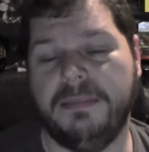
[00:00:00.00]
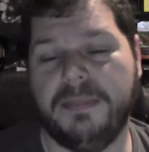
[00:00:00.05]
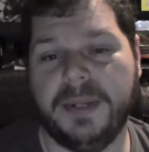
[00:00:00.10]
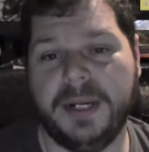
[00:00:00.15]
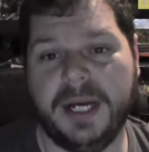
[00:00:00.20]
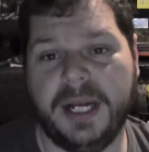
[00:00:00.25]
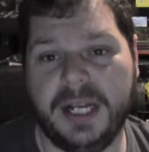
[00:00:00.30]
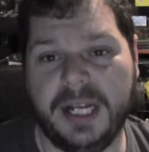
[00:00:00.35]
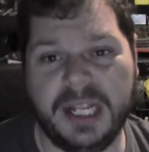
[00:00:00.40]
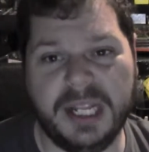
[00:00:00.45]

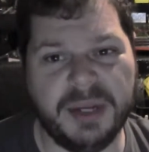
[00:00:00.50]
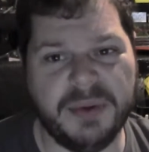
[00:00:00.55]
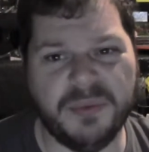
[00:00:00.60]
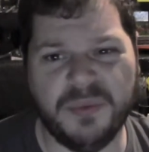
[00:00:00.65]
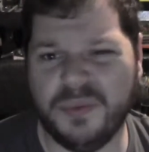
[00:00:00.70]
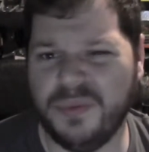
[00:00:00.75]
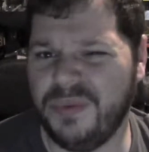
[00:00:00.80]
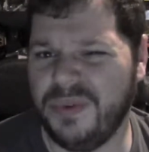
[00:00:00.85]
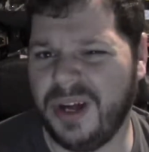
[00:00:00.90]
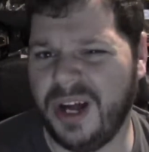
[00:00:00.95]
But it,
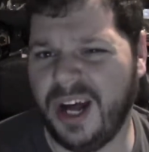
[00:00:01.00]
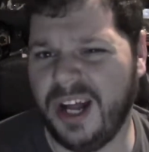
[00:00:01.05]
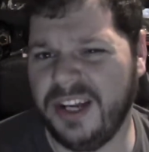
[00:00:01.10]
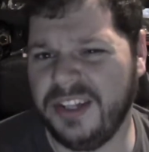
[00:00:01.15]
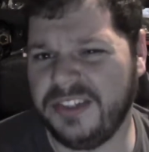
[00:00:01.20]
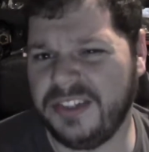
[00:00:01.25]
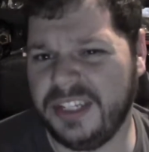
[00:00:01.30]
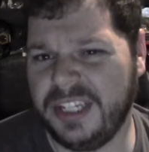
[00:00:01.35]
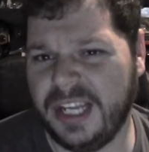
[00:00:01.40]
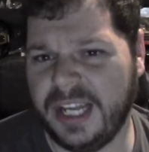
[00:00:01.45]

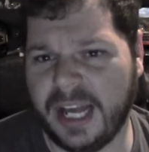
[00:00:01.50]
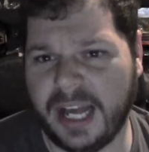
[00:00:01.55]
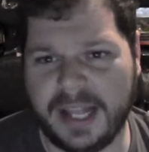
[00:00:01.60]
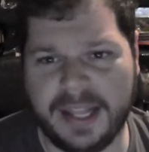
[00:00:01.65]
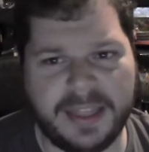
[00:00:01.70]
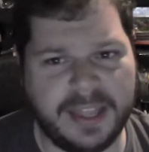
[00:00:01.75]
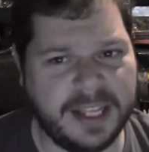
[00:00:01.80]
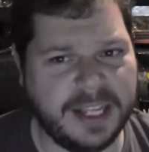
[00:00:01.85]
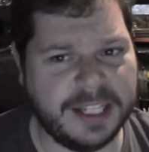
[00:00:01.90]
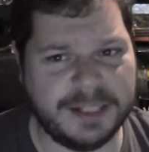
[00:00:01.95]
honestly,
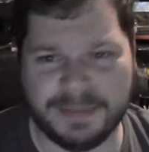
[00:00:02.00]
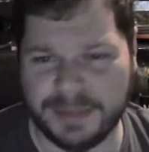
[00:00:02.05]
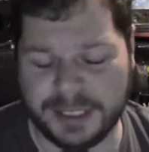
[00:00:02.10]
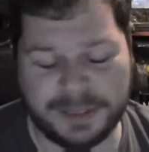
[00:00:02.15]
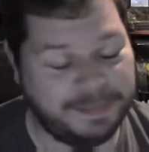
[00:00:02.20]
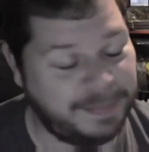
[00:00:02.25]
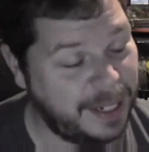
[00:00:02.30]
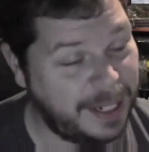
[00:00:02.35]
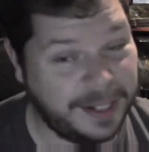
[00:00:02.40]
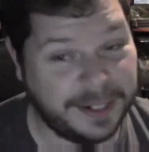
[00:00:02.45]
I think it's
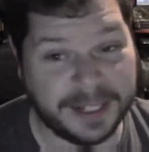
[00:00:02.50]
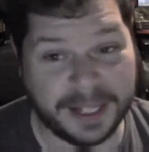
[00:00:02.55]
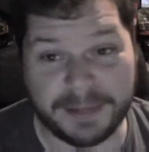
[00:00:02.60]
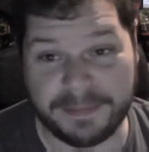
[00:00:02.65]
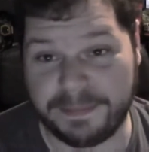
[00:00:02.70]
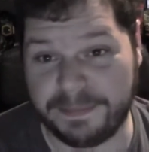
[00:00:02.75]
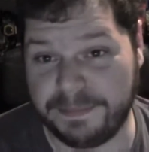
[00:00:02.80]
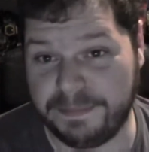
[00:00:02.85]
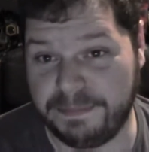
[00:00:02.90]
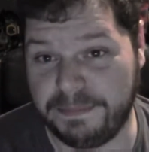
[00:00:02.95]
much better
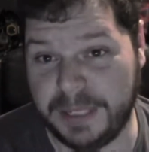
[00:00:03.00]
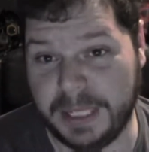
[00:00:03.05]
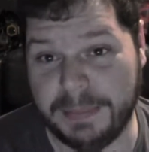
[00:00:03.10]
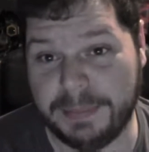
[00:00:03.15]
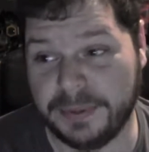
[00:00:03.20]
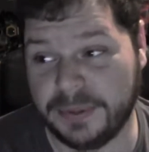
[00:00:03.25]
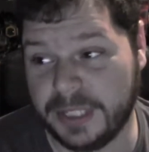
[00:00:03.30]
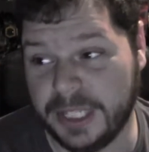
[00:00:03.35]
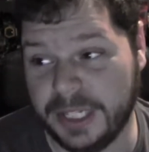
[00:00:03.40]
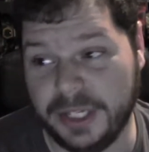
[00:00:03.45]
that
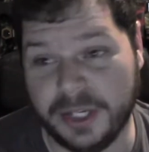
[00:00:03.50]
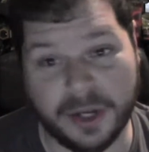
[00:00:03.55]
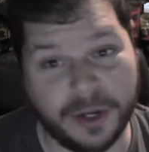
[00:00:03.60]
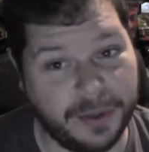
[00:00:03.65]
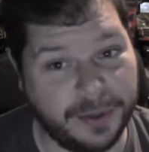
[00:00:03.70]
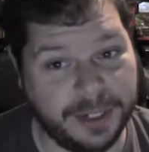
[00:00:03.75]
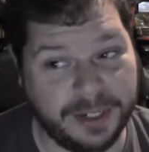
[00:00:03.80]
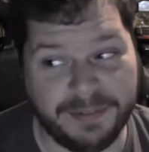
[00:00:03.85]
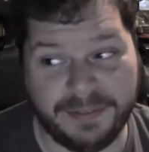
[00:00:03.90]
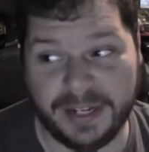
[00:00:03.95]
people can
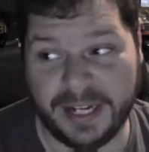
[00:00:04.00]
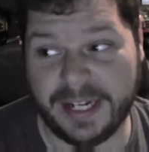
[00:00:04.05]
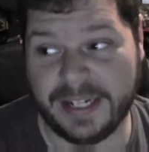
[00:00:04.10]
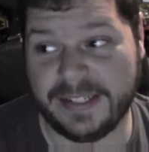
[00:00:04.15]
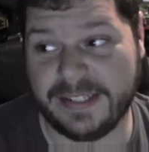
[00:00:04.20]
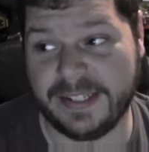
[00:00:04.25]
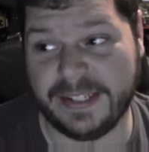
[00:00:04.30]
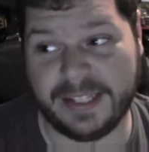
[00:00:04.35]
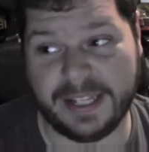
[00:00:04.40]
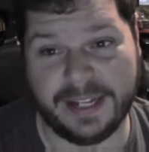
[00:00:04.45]
know in
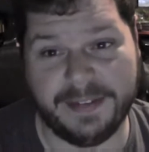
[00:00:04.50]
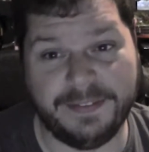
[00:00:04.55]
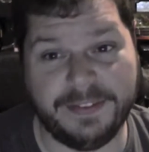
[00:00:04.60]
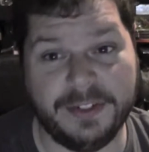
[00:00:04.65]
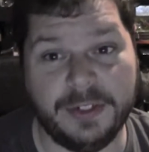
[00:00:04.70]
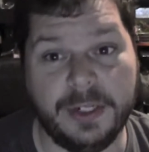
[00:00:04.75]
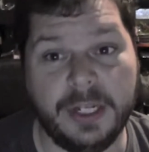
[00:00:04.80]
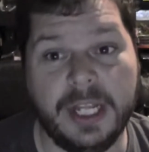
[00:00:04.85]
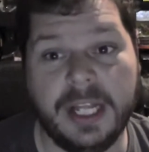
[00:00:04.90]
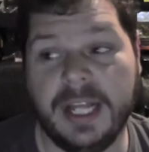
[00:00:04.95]
advance that they have
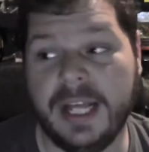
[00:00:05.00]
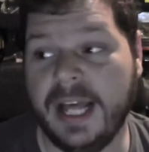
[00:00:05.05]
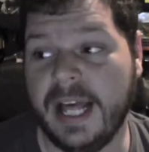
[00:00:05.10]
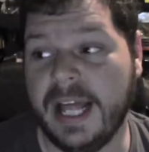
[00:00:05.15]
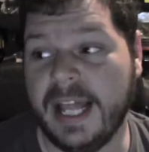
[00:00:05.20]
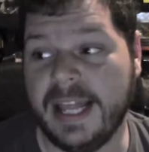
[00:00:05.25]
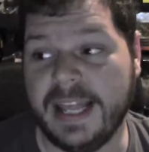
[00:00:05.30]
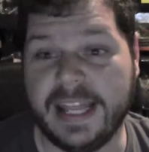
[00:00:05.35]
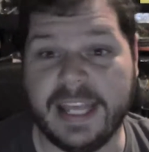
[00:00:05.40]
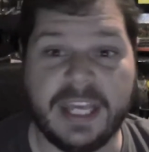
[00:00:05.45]
to,
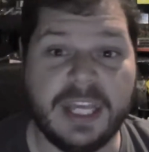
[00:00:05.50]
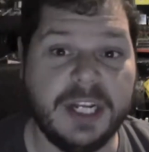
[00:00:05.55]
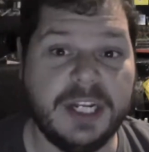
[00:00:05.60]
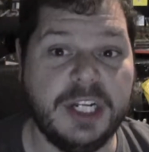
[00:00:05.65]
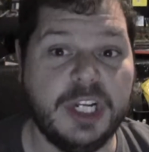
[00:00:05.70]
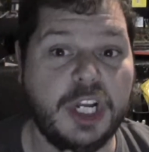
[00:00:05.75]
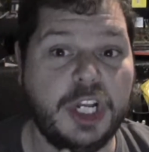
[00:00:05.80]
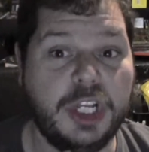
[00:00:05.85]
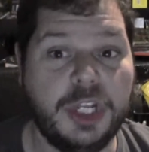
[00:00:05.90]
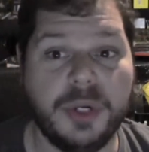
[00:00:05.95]
they
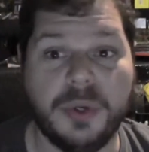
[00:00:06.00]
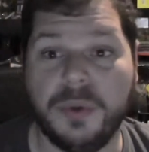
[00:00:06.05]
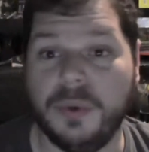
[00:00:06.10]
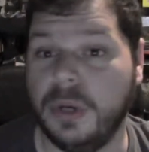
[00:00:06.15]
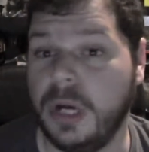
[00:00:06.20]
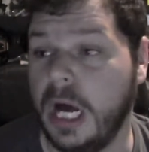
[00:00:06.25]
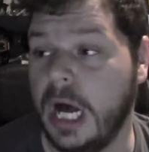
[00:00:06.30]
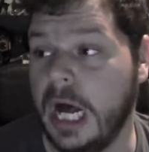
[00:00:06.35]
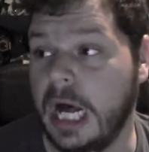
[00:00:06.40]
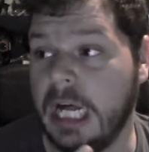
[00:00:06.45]
can, you
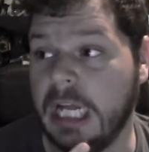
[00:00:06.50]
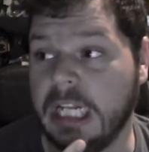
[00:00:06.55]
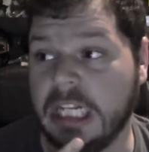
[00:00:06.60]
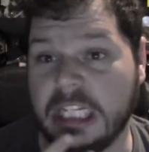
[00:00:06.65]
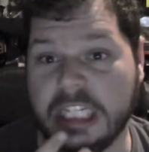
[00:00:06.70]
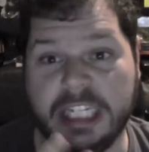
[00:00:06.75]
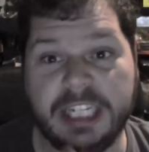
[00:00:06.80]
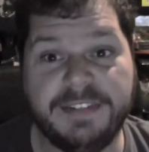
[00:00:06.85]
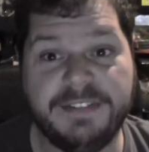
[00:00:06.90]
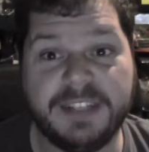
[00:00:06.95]
know,
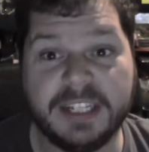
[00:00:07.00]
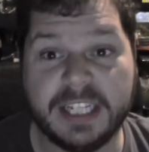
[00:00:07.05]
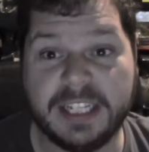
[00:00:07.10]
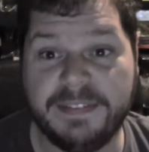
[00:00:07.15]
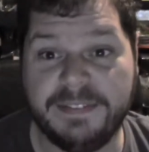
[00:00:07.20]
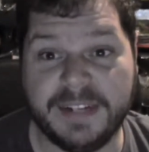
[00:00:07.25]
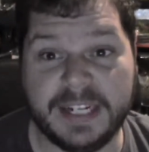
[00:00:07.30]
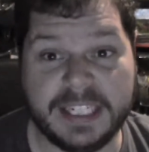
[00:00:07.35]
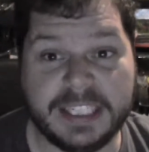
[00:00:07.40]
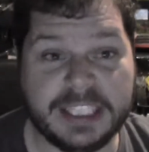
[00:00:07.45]
leave the
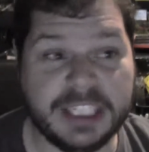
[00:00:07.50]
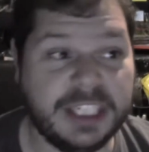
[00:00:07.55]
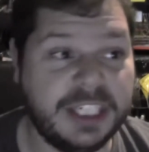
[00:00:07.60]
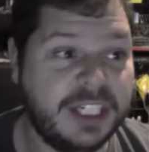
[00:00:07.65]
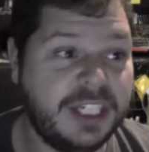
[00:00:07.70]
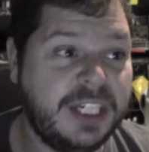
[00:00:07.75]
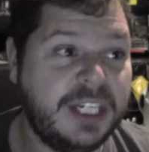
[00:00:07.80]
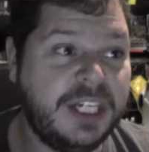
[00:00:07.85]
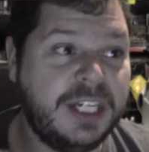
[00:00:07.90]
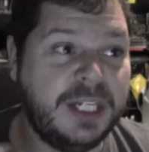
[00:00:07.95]

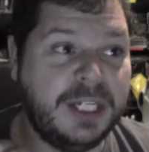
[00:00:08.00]
convention,